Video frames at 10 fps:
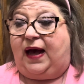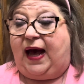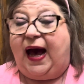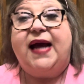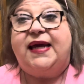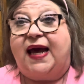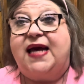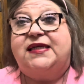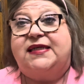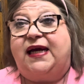I
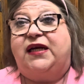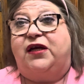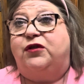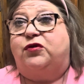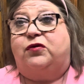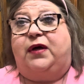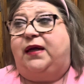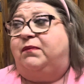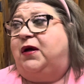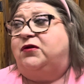can stay neutral
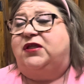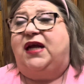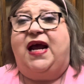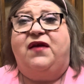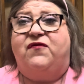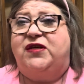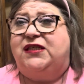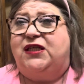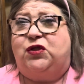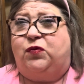in most every
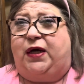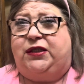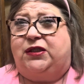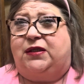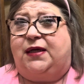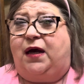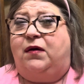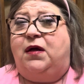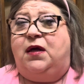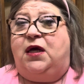situation. Now,
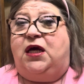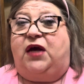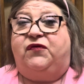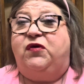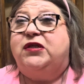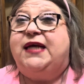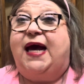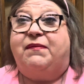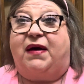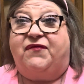if you
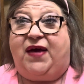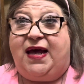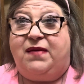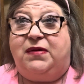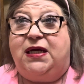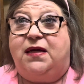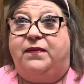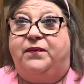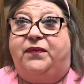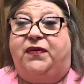attack my family,
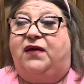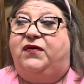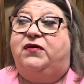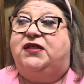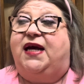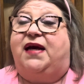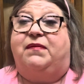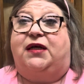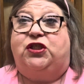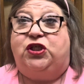if you attack
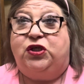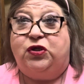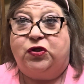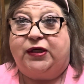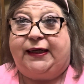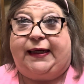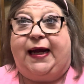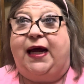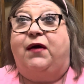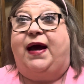my children, and
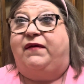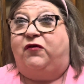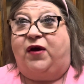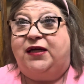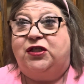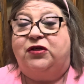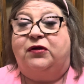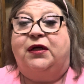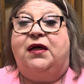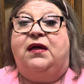now I have
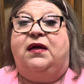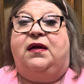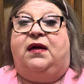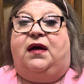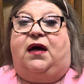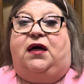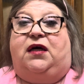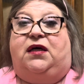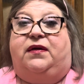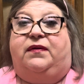grandchildren,
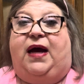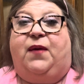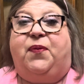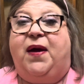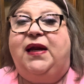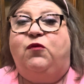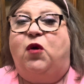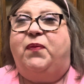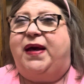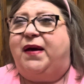I probably
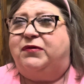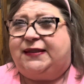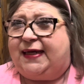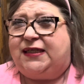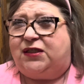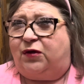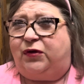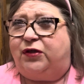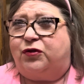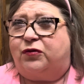won't be able to stay so
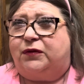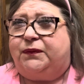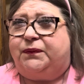neutral.